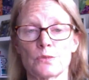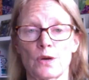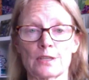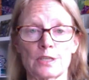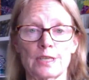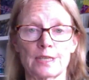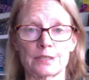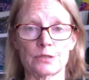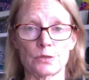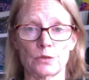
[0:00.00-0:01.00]
were actually
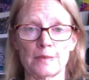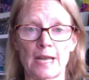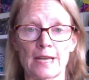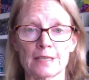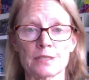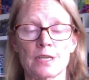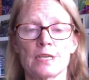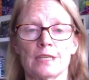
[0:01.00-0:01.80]
getting sore backs,